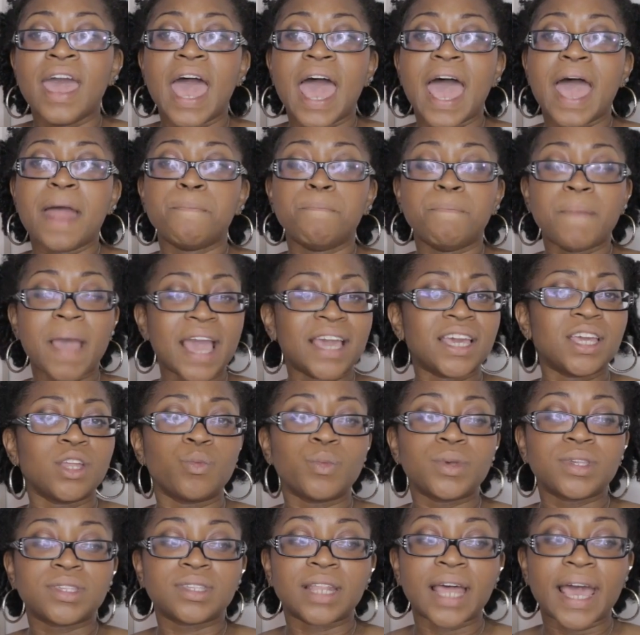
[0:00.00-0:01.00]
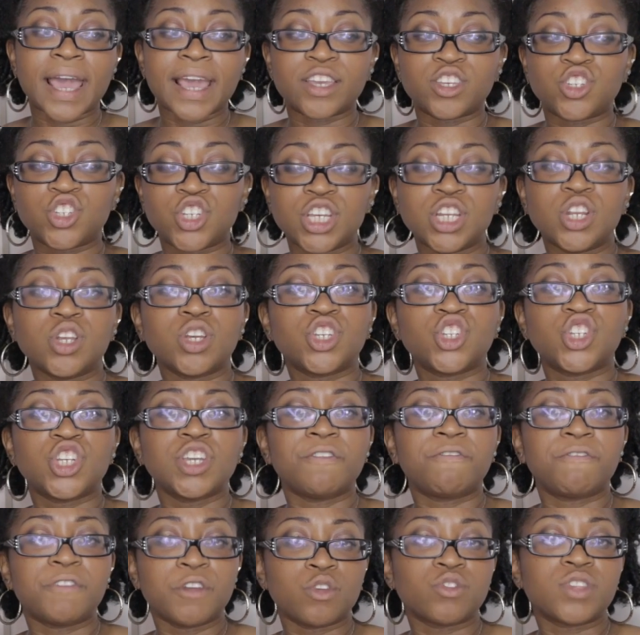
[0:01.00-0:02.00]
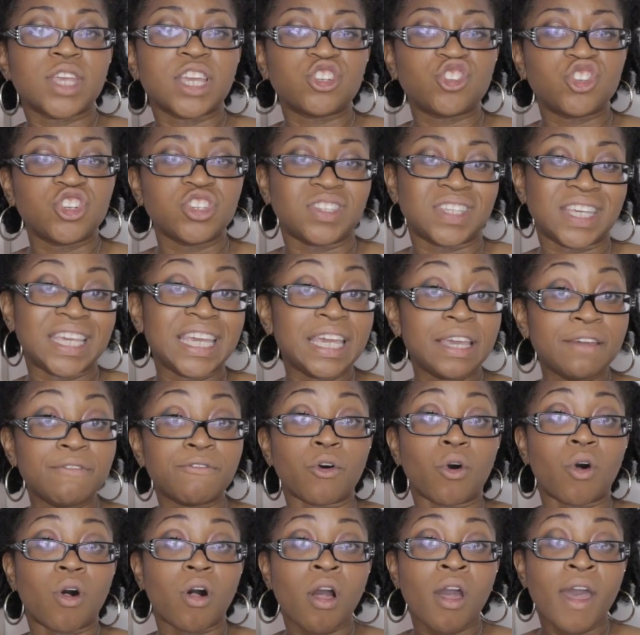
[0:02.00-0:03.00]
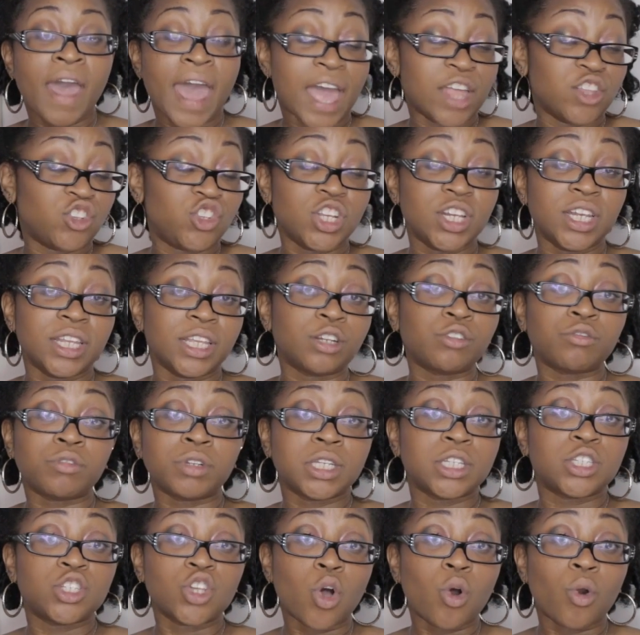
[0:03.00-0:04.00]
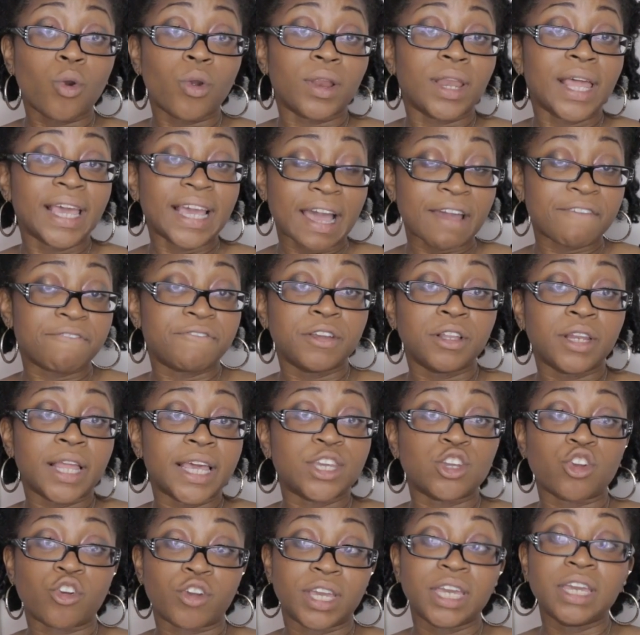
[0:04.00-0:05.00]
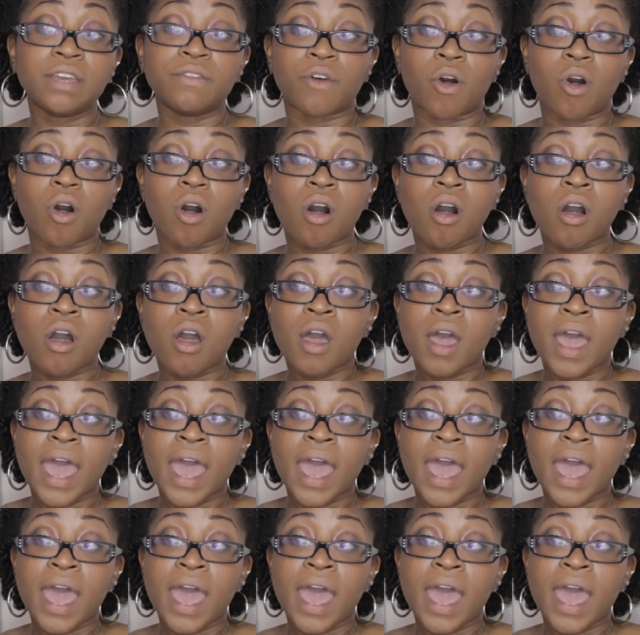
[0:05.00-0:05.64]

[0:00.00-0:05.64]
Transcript: And Megan was like, she feels like she's evil. And she literally told her, like, I feel like you're evil.